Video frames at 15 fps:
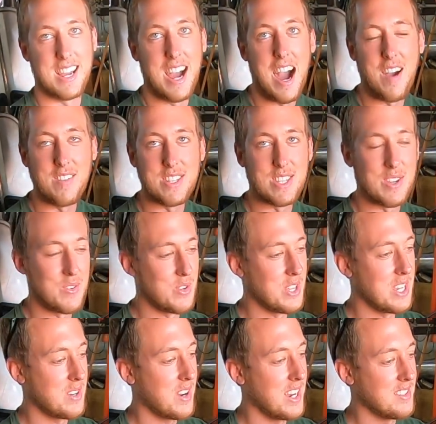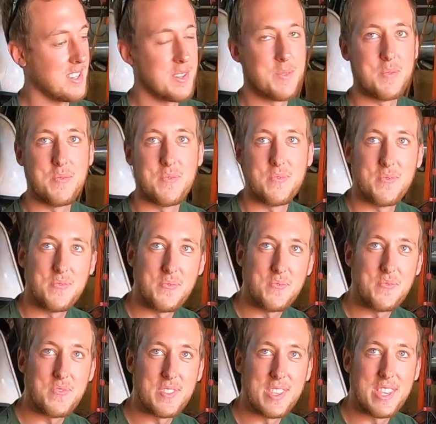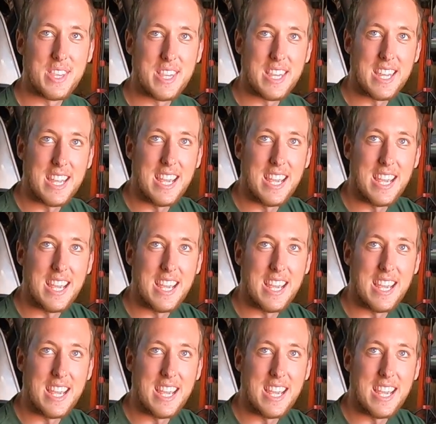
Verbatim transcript: Obviously, it's really going to be stepping stones the whole way.